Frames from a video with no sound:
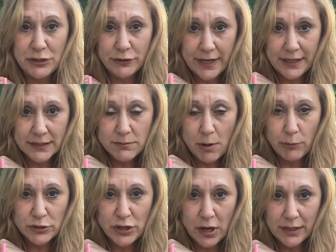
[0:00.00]
your hands while
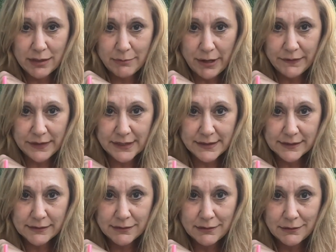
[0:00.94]
we're talking about
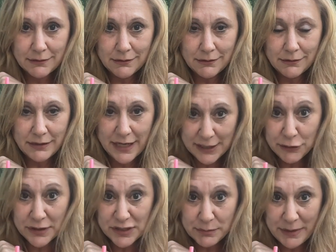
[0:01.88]
this. Get
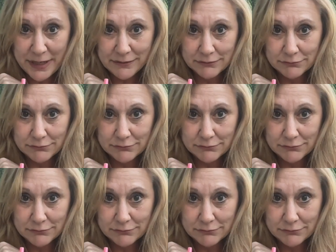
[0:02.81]
your instrument.